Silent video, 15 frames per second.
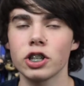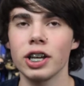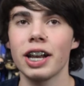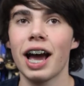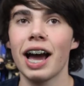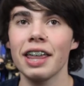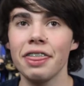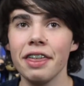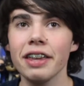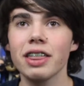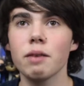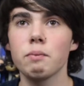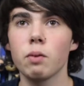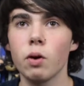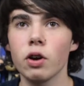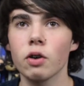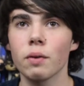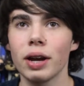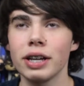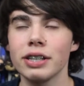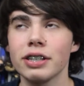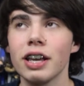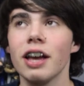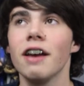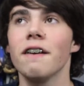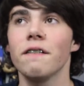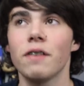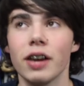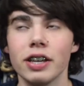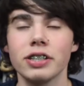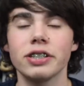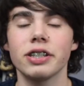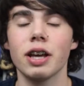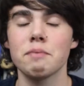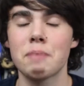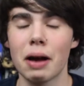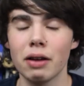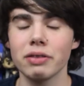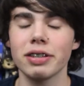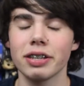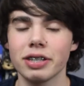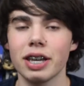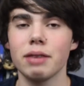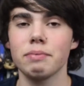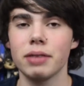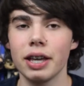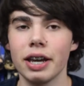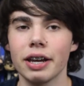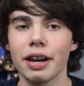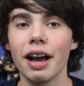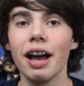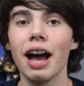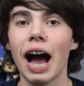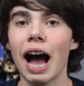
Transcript: And I think that Boy Erased faced about the same thing.